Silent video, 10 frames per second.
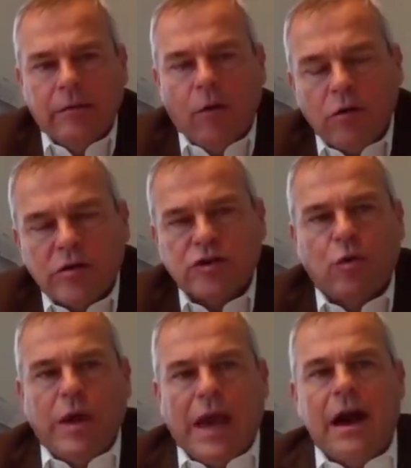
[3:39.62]
Also,
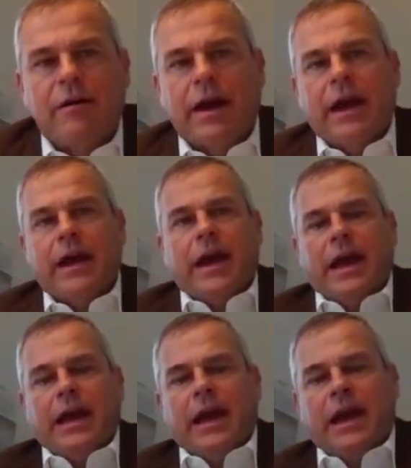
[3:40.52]
we are
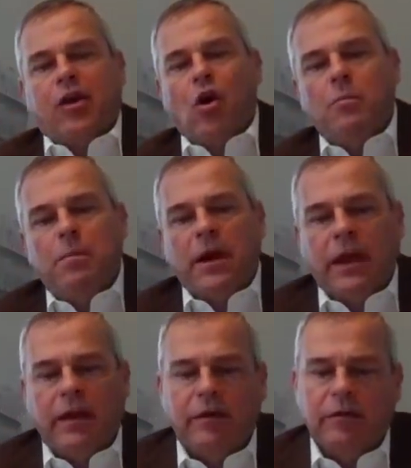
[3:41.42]
a company,
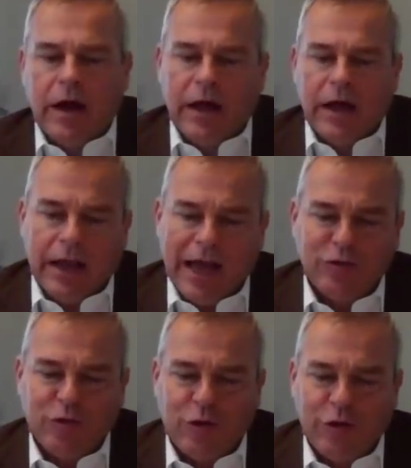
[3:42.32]
I like
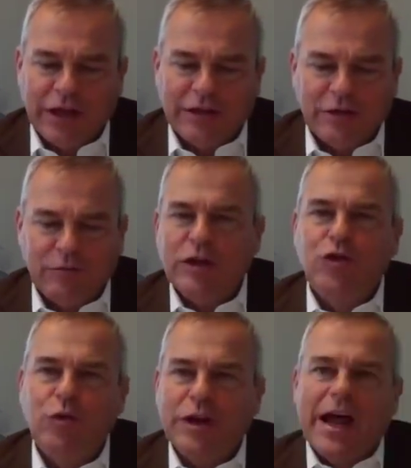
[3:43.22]
to call it, we
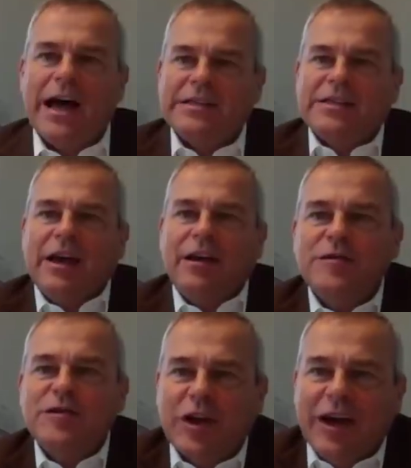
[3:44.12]
do it ourselves,
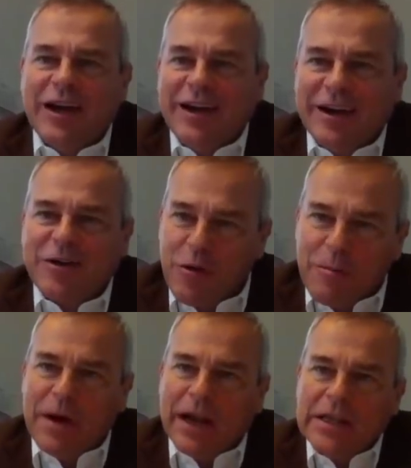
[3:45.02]

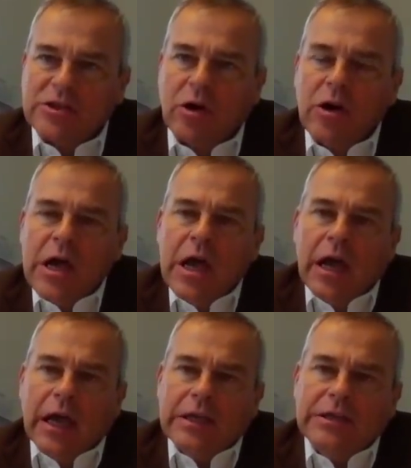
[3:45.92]
company. So
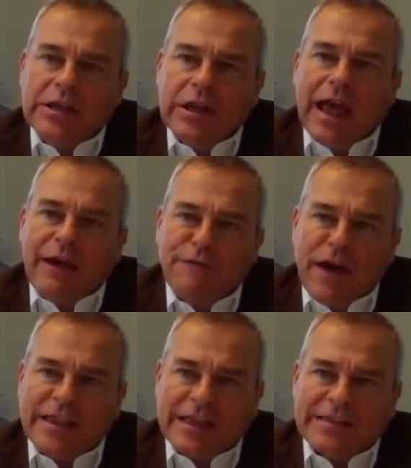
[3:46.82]
it didn't
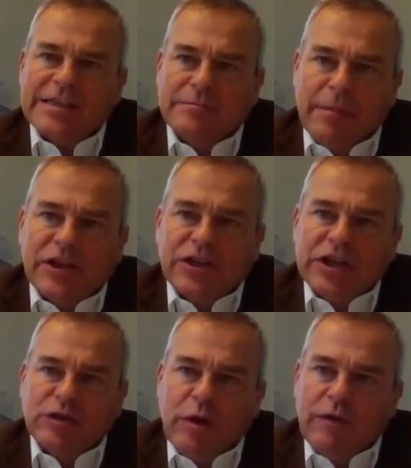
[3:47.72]
affect us as much
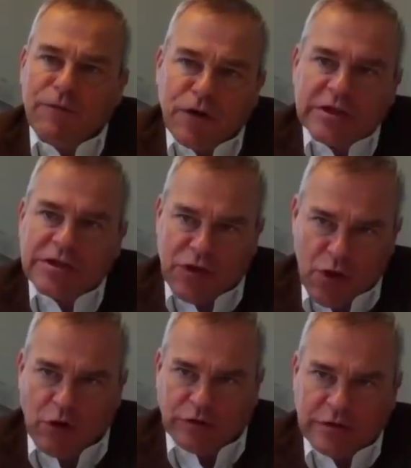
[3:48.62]
as we first
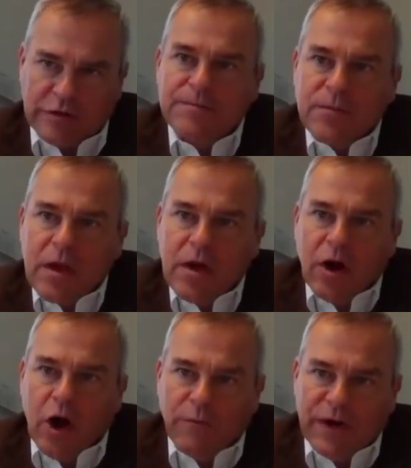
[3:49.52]
thought.
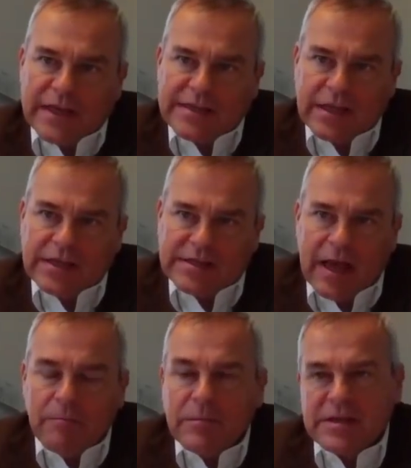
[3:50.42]
Obviously,
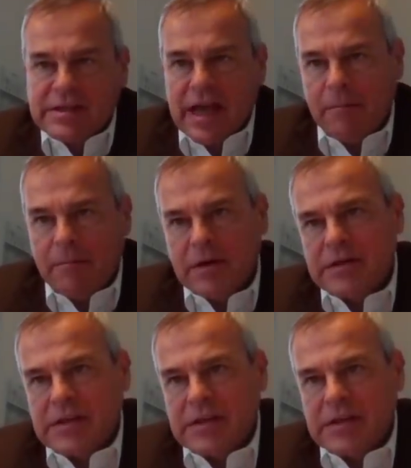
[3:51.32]
some